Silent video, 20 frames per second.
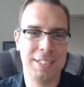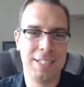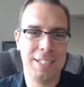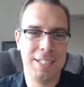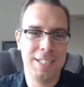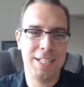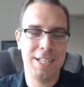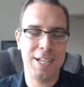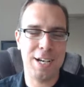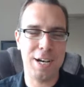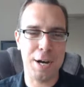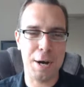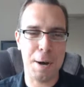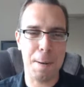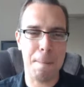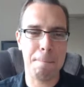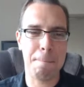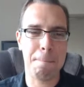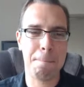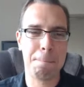All
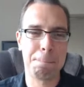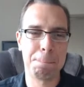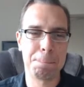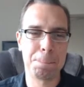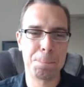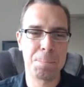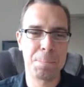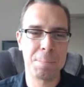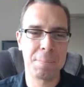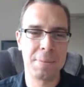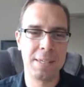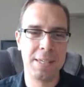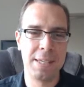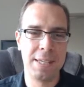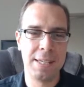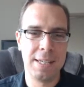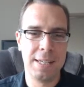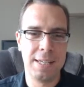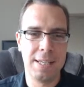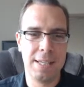
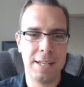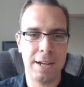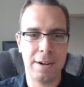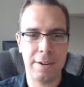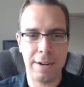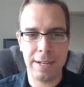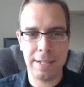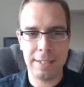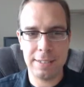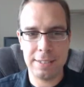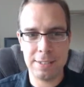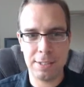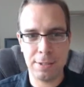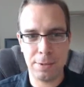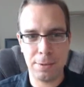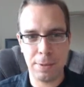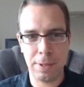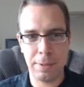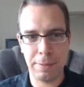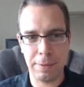right, so here we
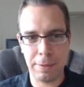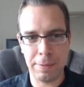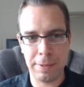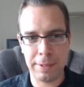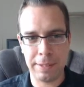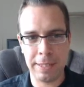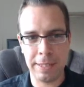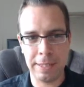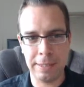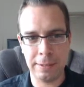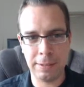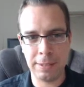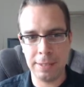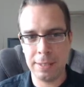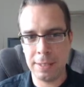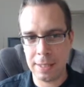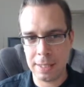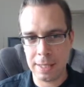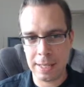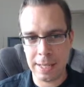go. We get the yield.
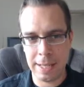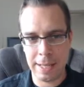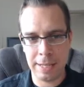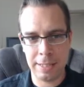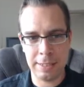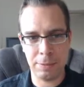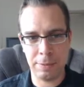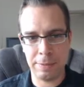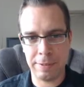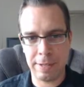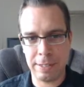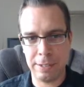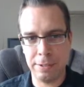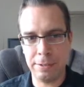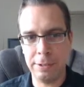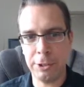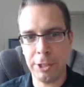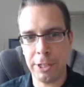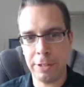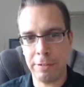And so we've got new
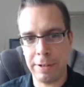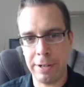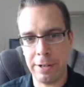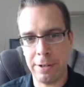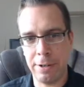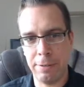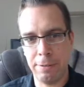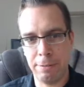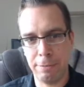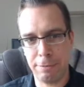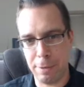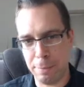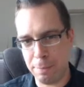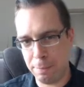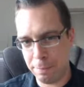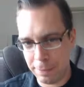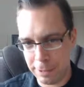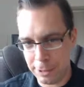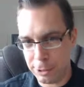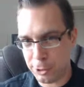generator from the
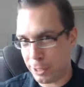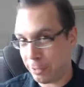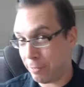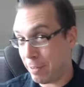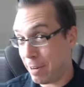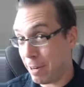generator.